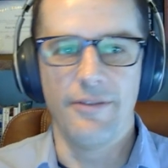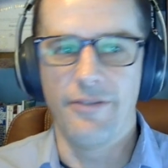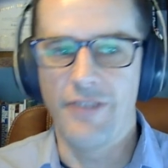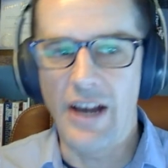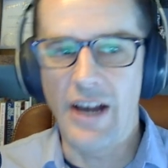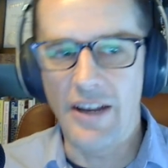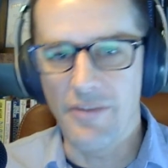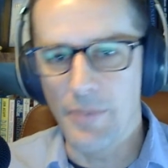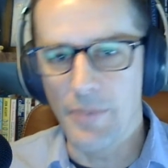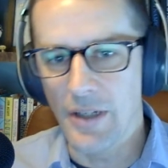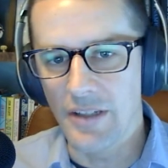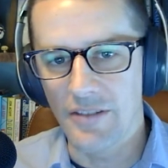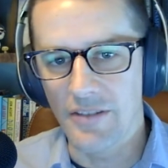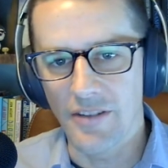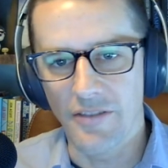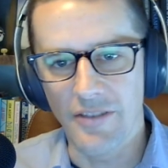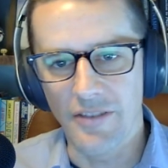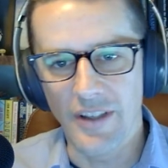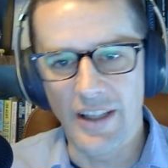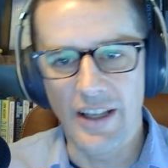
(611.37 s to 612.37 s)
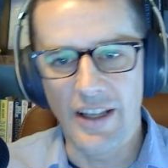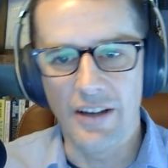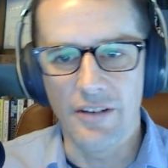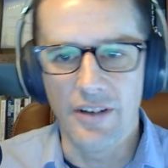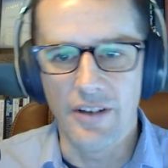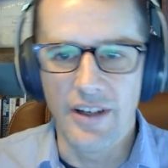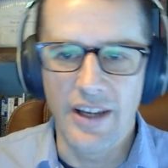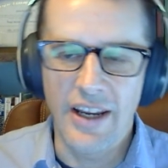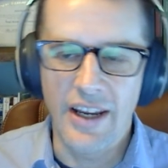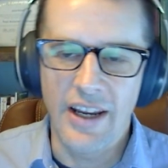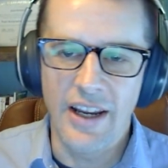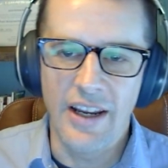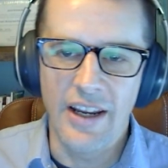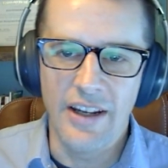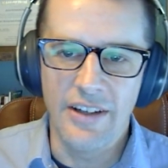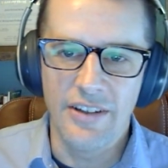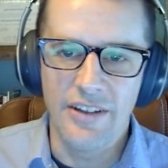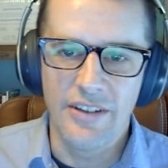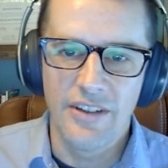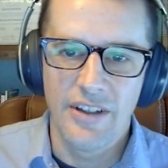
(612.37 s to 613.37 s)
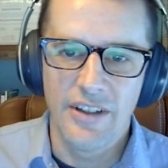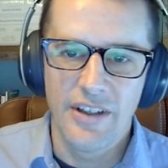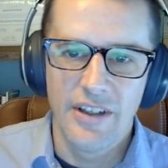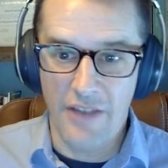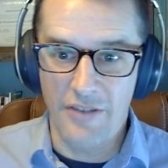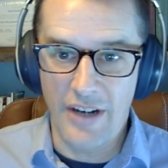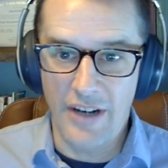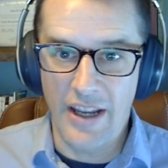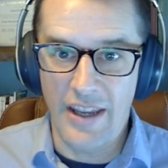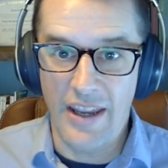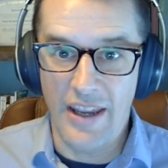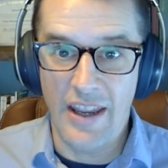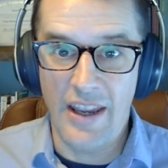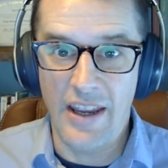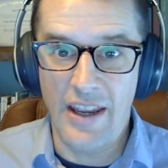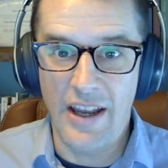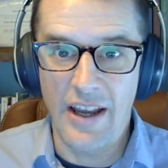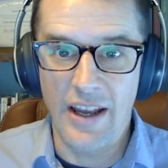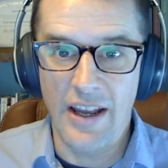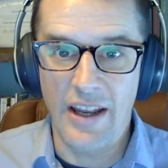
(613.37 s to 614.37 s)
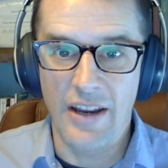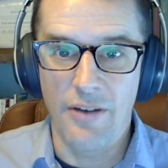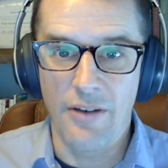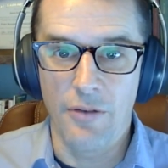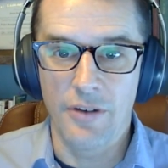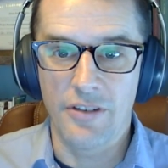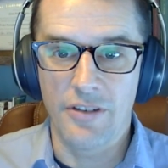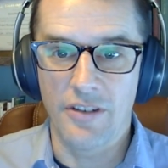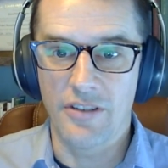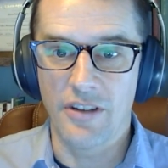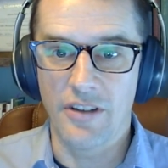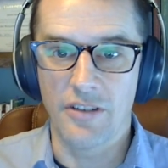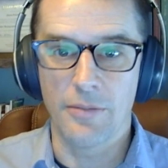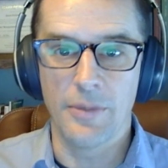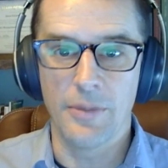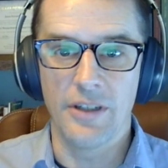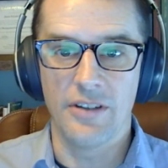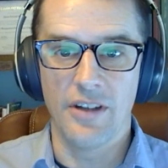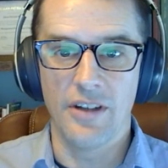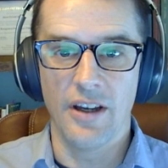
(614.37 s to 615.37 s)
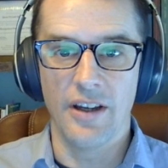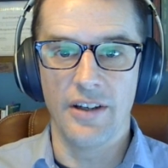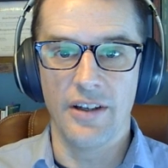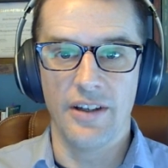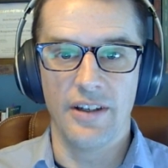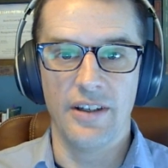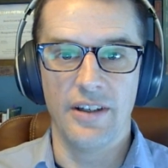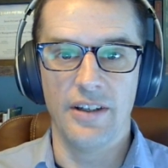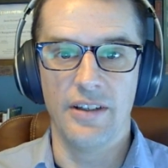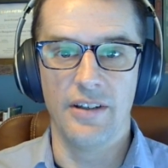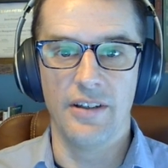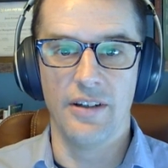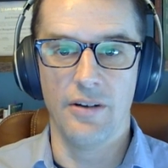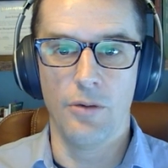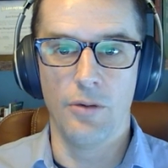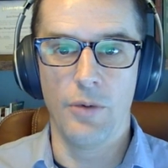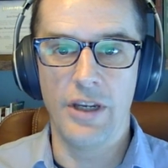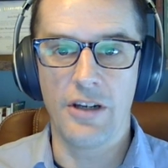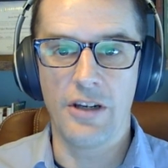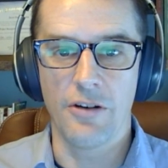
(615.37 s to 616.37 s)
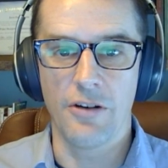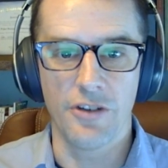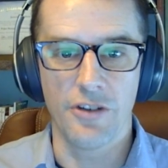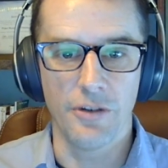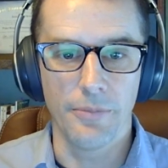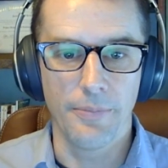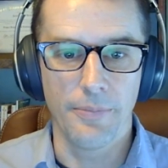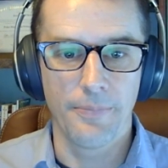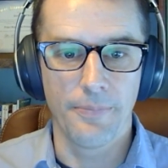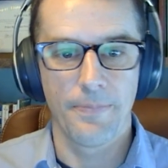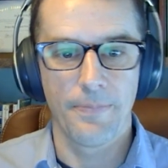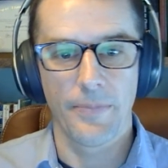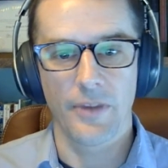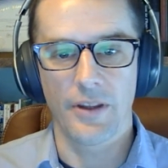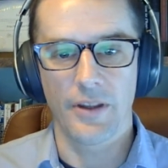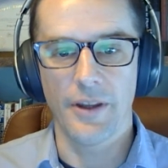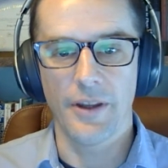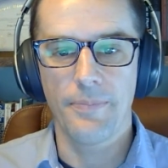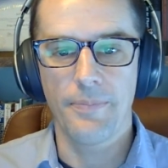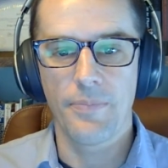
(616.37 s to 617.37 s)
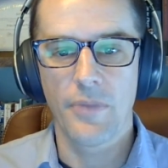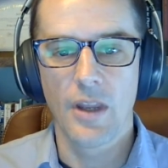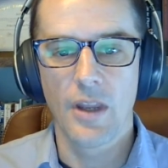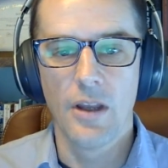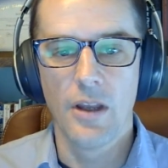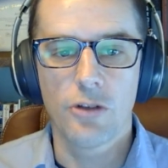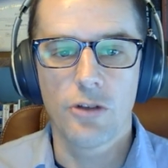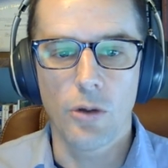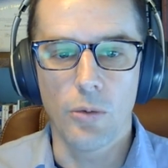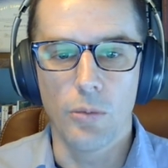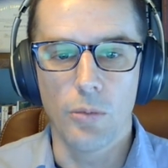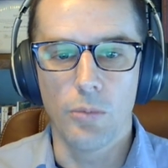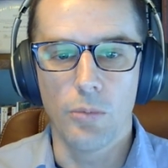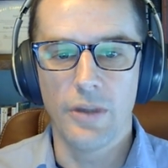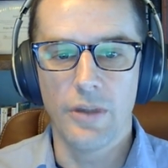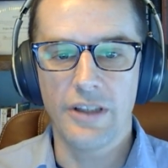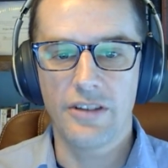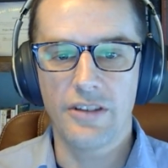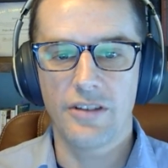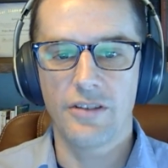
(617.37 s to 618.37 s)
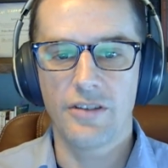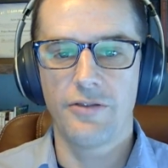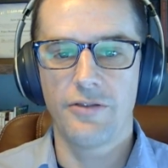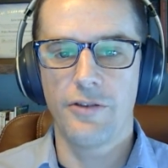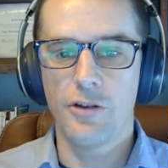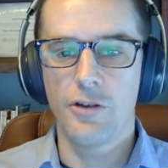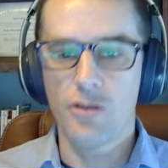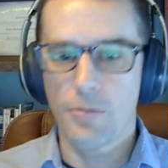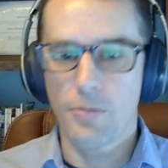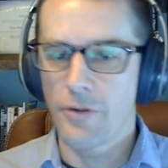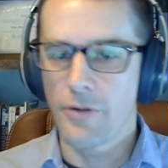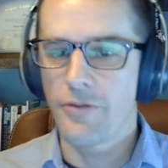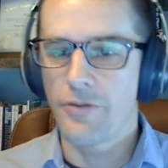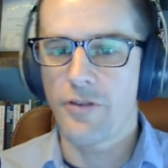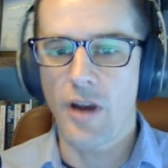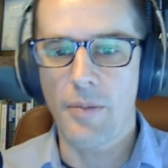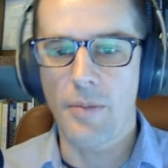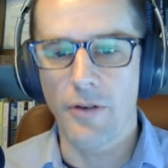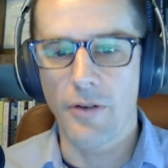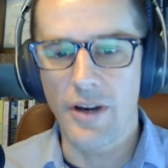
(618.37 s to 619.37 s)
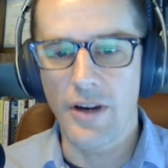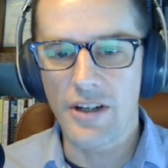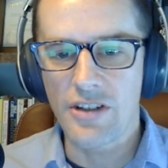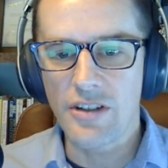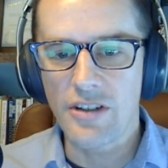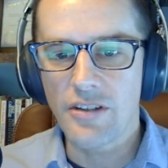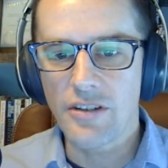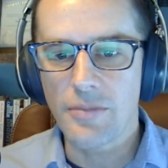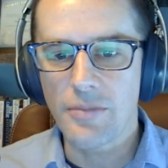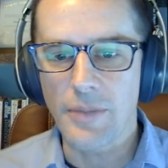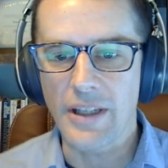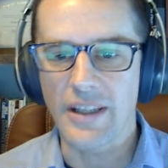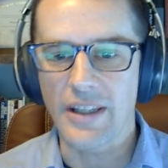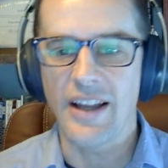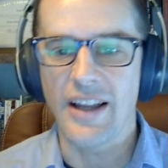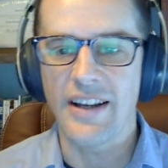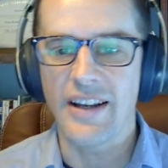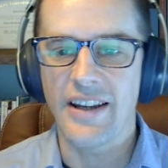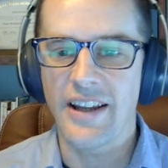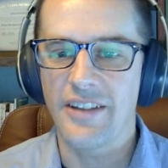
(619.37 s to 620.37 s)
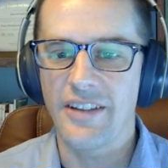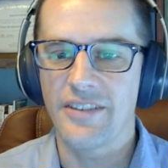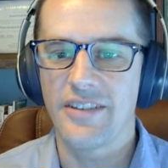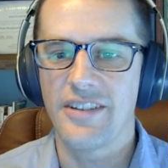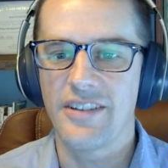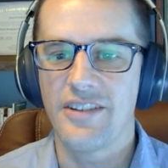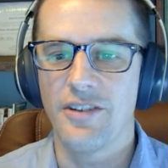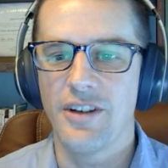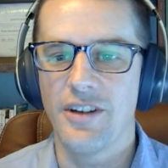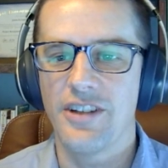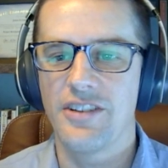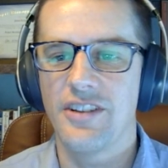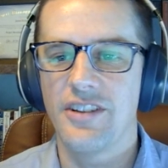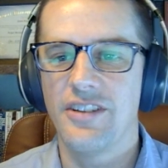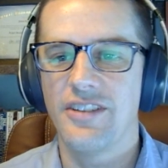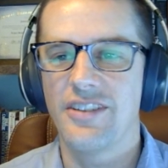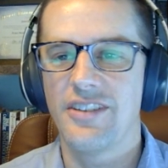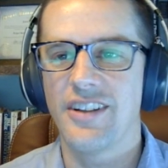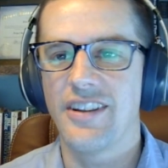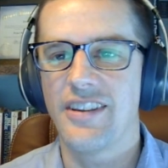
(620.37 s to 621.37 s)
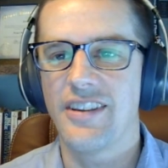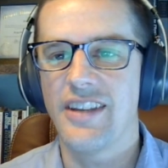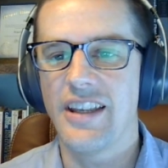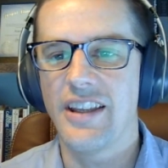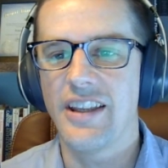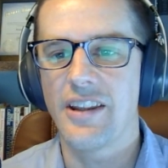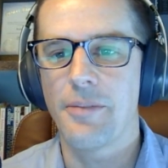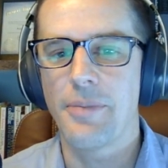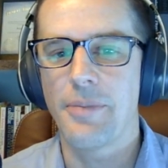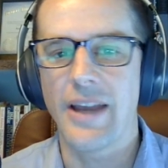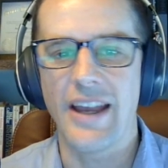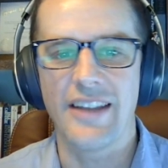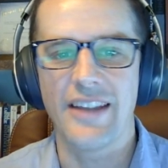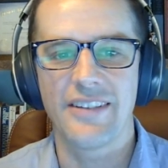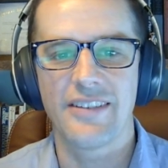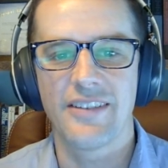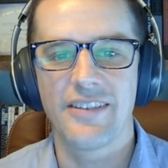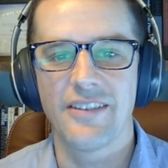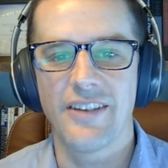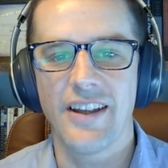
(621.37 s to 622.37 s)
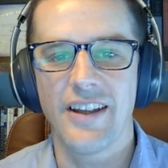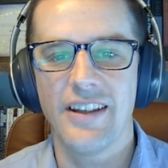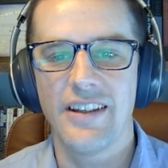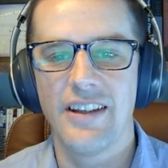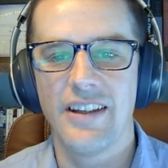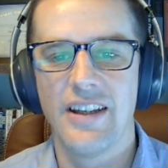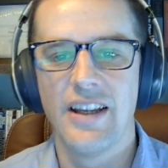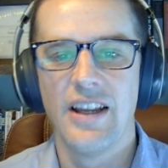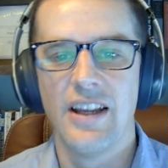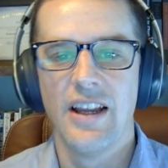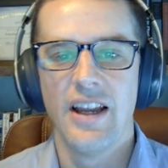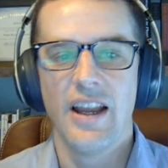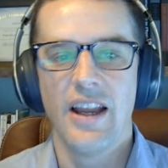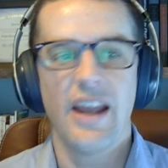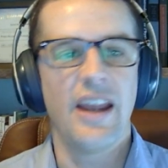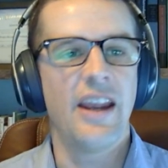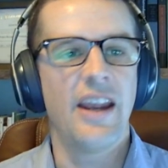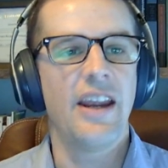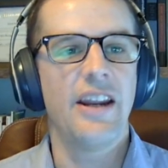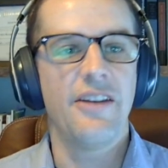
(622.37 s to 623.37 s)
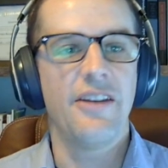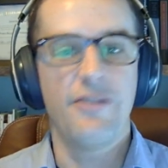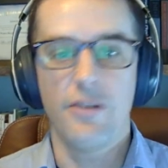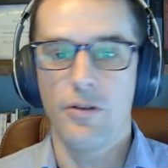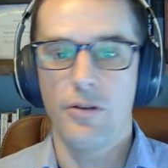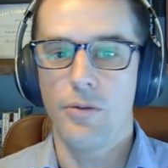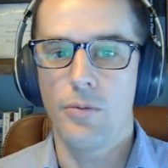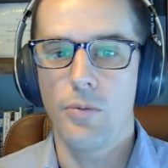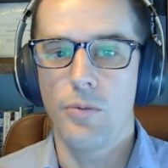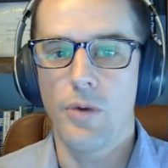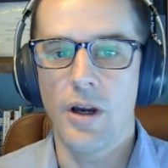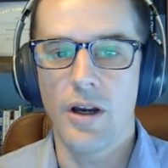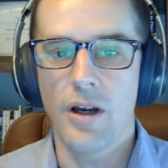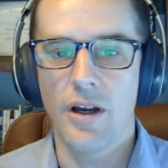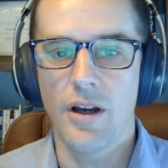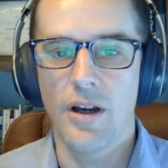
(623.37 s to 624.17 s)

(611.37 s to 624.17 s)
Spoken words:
5 minutes to fill out and have an AI risk assessment done in a week or two. Okay. So let's future proof your operations, make line down situations a thing of the past. Okay. And if you